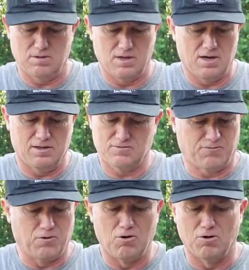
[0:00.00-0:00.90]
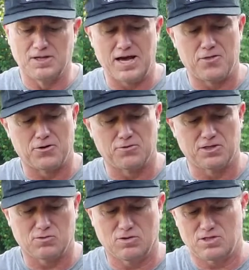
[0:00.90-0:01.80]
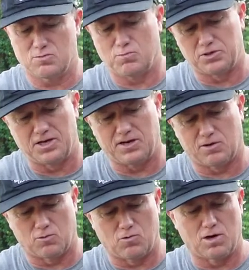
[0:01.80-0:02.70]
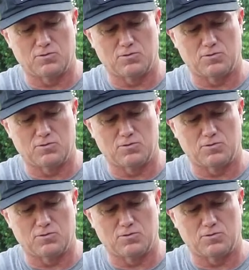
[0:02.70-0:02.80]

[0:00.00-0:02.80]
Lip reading: it's full leather. This particular one